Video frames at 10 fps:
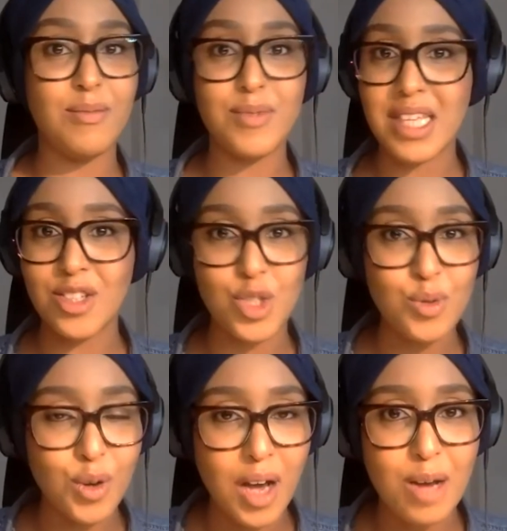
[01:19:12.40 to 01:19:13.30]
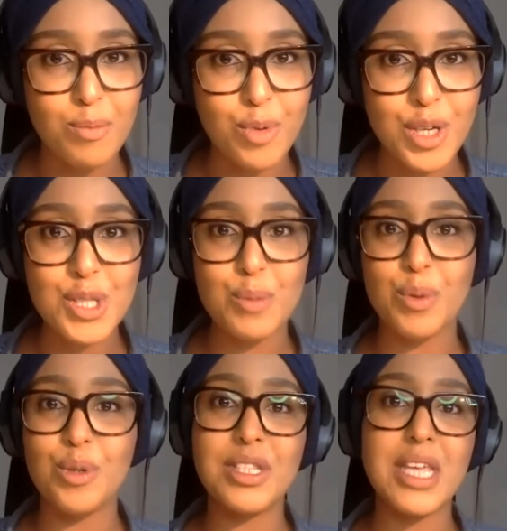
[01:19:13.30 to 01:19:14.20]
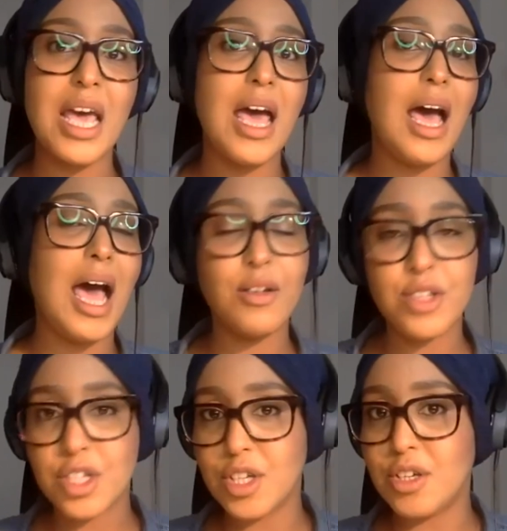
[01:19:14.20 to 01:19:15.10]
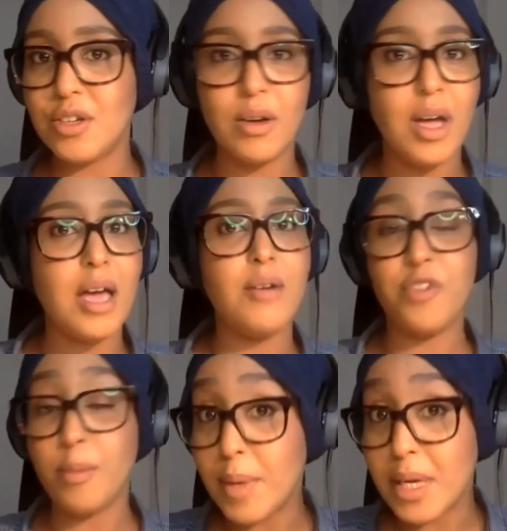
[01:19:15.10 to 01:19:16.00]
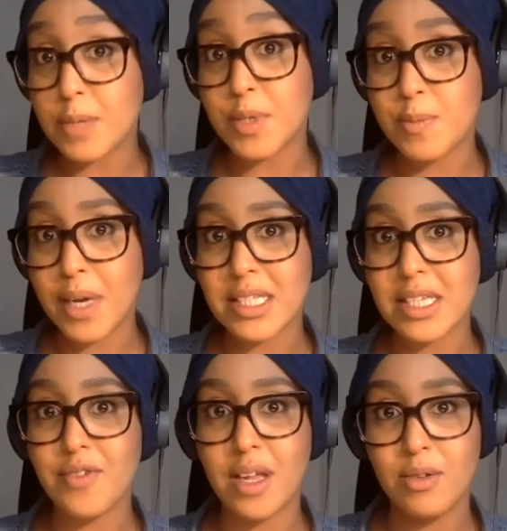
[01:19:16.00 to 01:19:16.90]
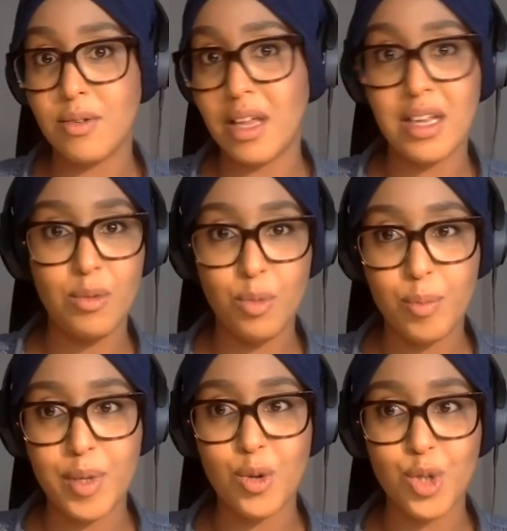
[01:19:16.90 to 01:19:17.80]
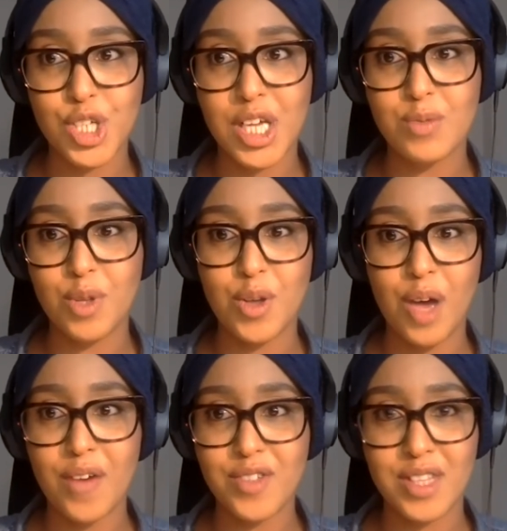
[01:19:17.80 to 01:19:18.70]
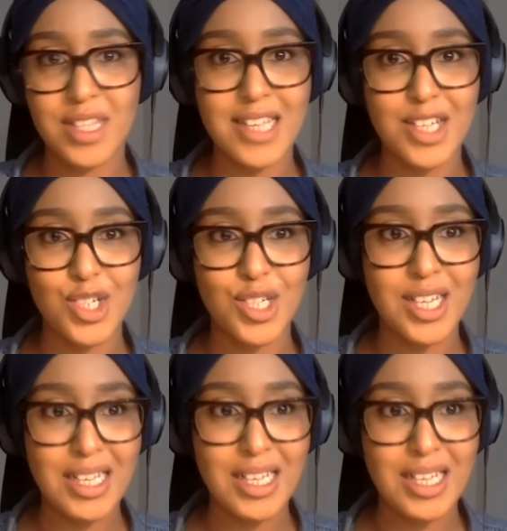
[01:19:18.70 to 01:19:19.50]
say, do no harm principles, how to, from a media perspective, and it will be all shared with you after this session.